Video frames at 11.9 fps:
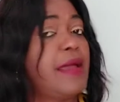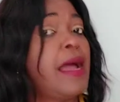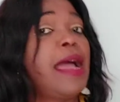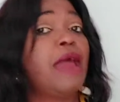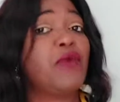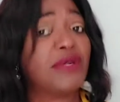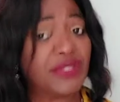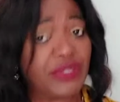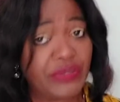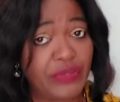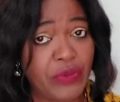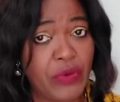I want
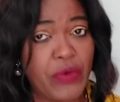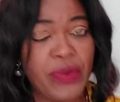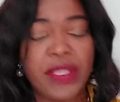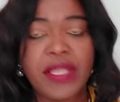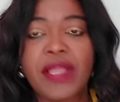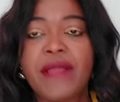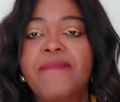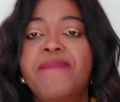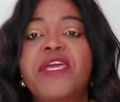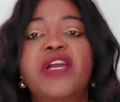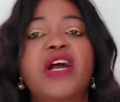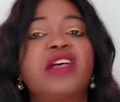to know.
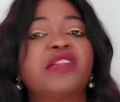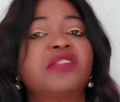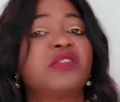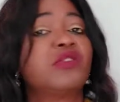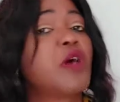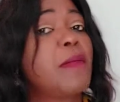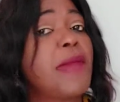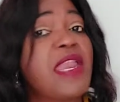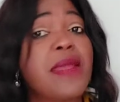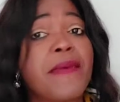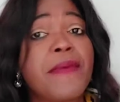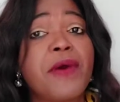Because so
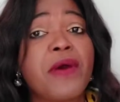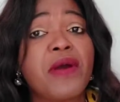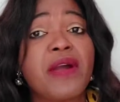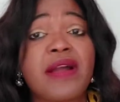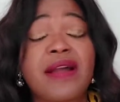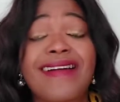many people